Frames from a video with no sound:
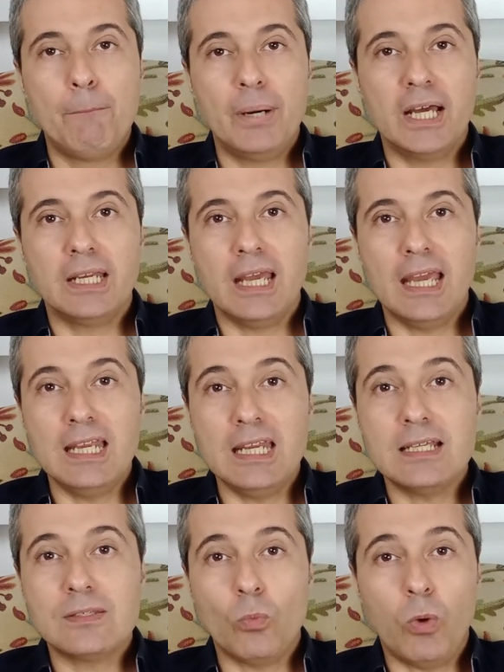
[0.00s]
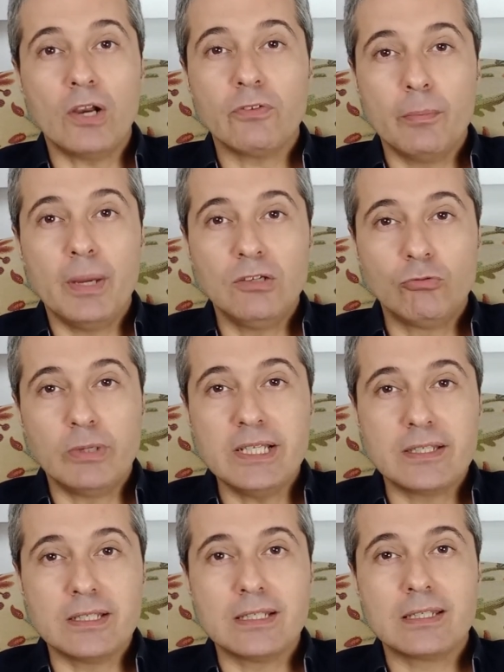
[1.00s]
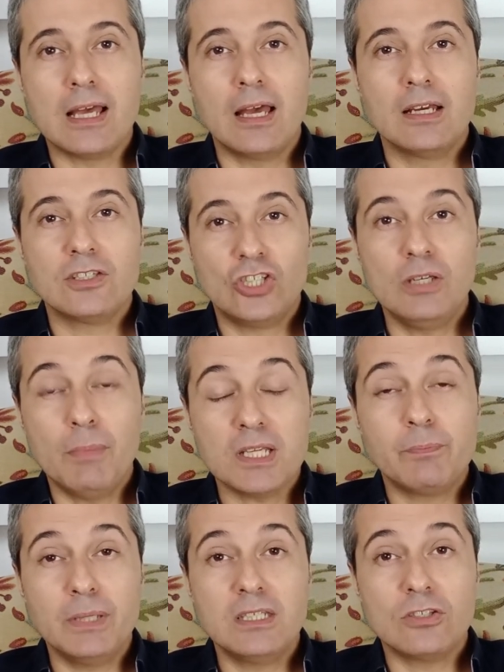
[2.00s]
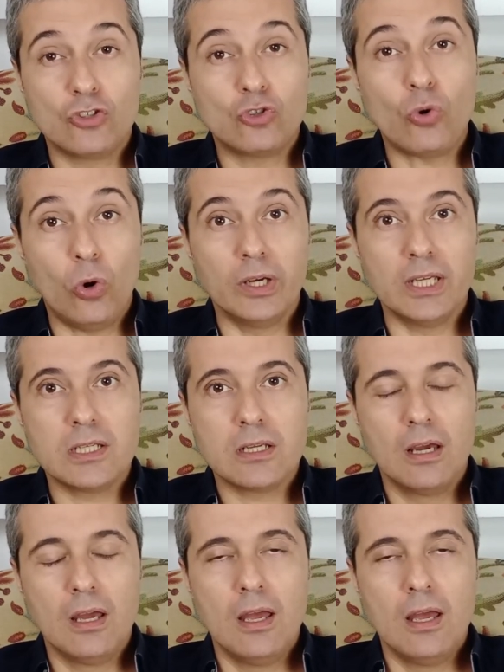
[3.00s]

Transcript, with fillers: but it is one of the main reasons she must be destroyed.